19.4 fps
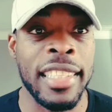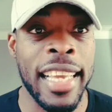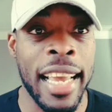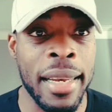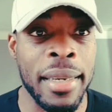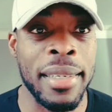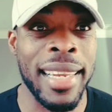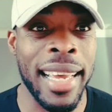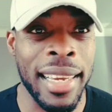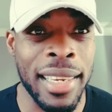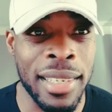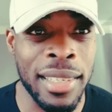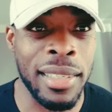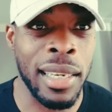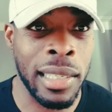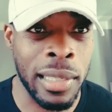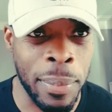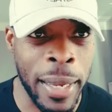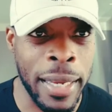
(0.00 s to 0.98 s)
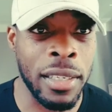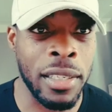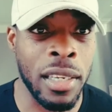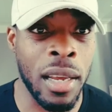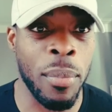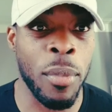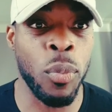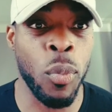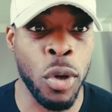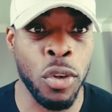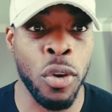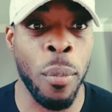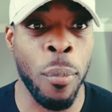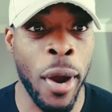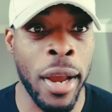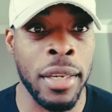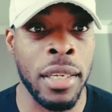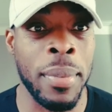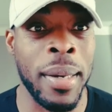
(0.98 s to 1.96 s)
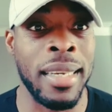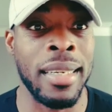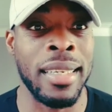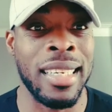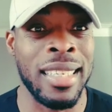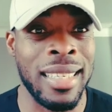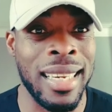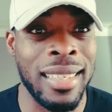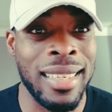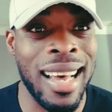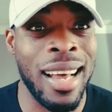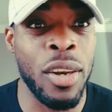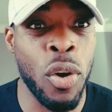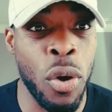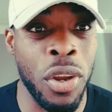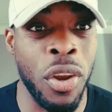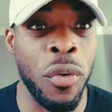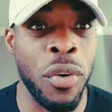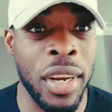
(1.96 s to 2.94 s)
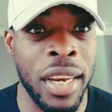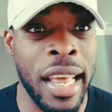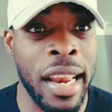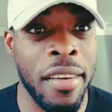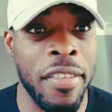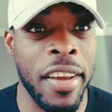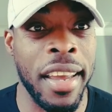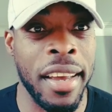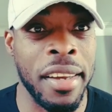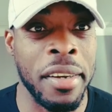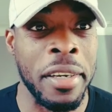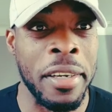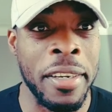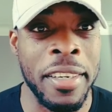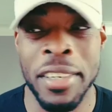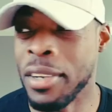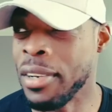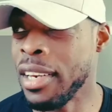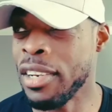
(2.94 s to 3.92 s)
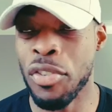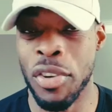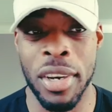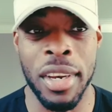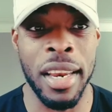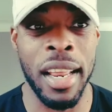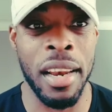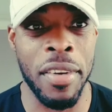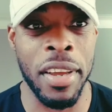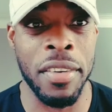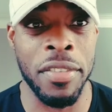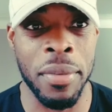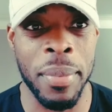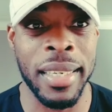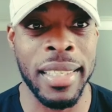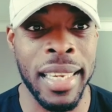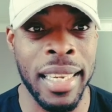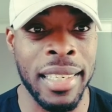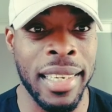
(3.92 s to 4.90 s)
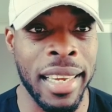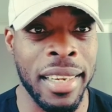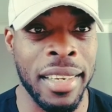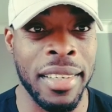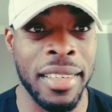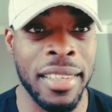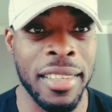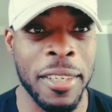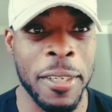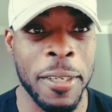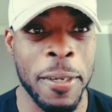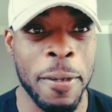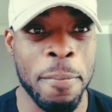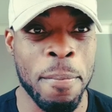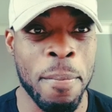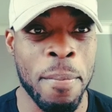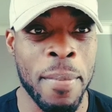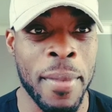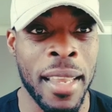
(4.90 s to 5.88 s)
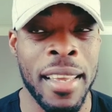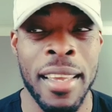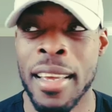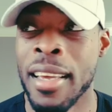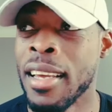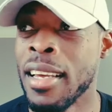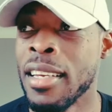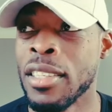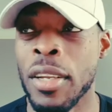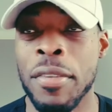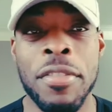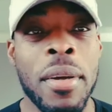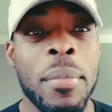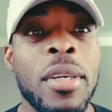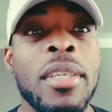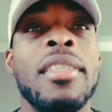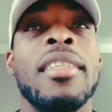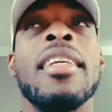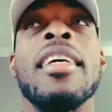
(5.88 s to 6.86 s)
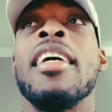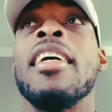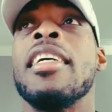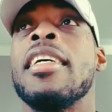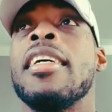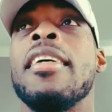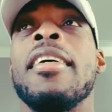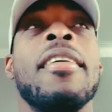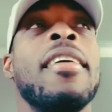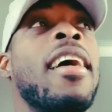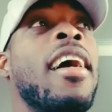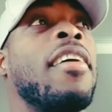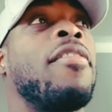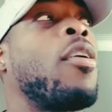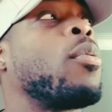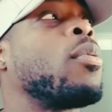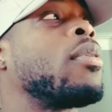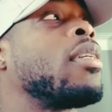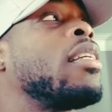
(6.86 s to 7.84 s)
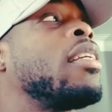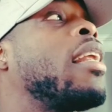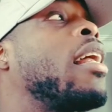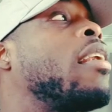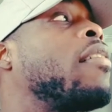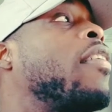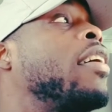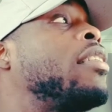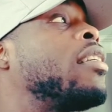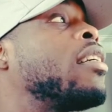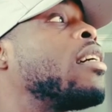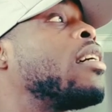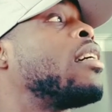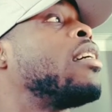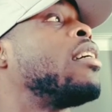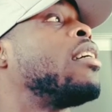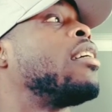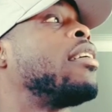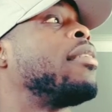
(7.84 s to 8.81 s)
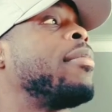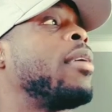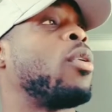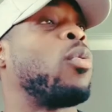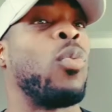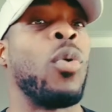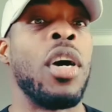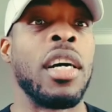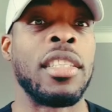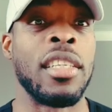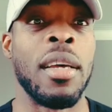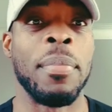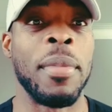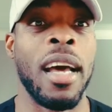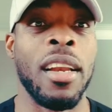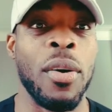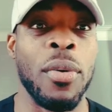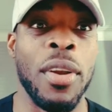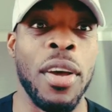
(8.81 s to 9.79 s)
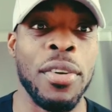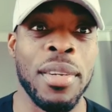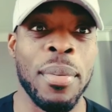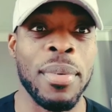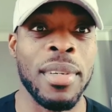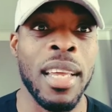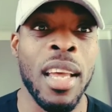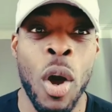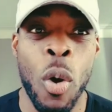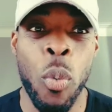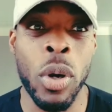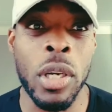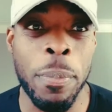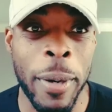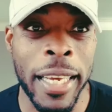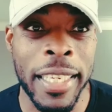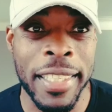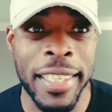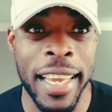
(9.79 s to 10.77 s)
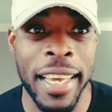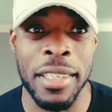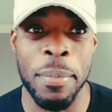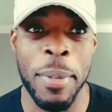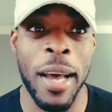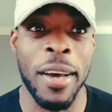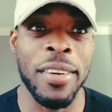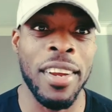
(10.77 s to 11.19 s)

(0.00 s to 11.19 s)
10 seconds to explain to someone what your brand's about, because that's how long you're in an elevator. You're literally in an elevator for about 10 seconds. So if I was in an elevator at work someday, I don't know, someone's, what's Black Aesthetics about,